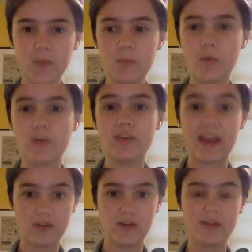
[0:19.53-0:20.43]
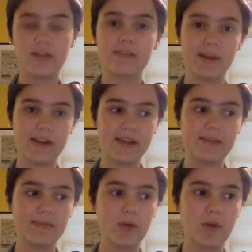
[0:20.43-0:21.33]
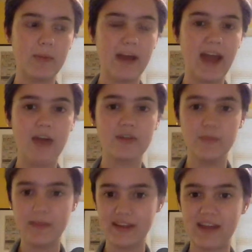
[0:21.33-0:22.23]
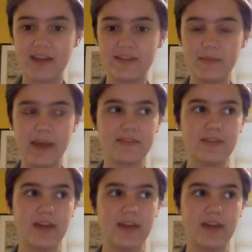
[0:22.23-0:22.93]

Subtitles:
more technical experience, more about how to mix, how to master,